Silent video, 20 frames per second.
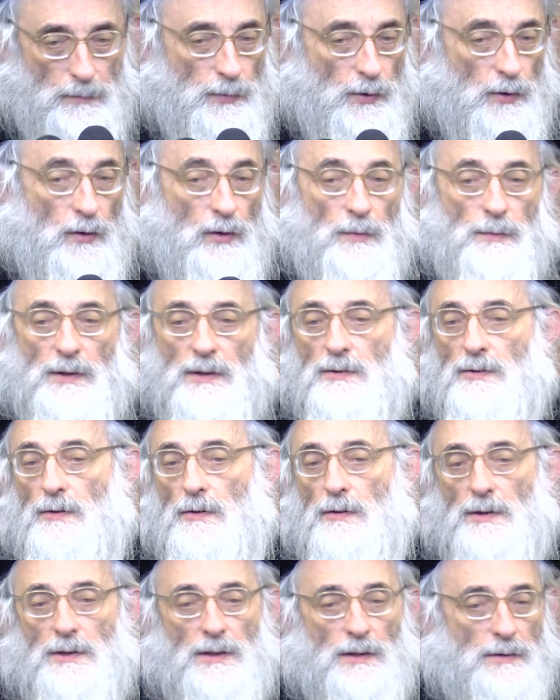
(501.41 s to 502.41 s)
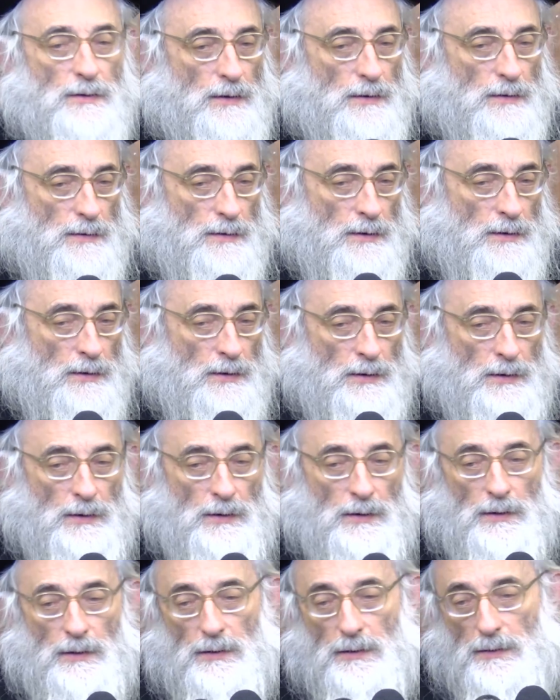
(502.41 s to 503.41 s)
B'chol mektzais haTorah.
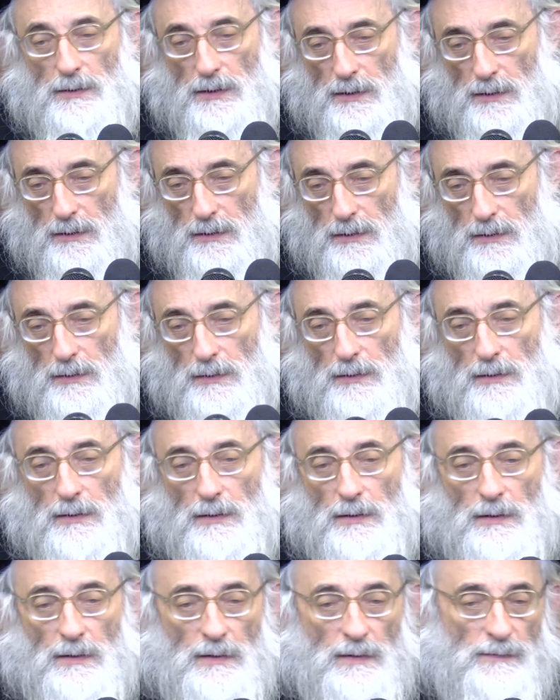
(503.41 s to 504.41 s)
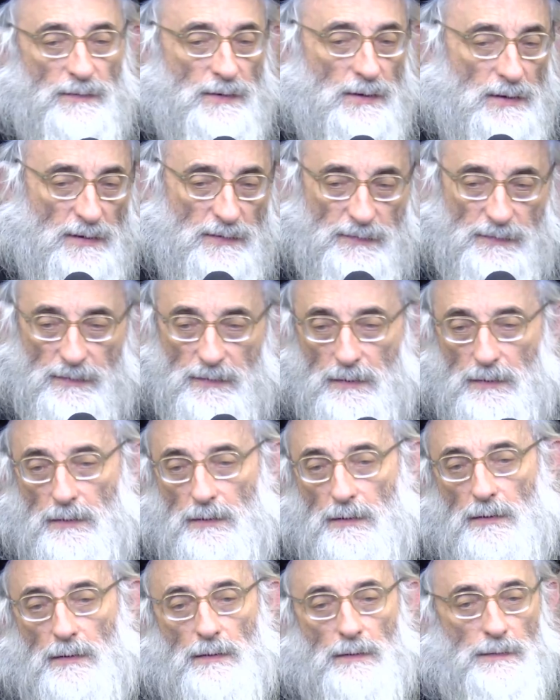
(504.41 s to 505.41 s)
Nigle, v'nister.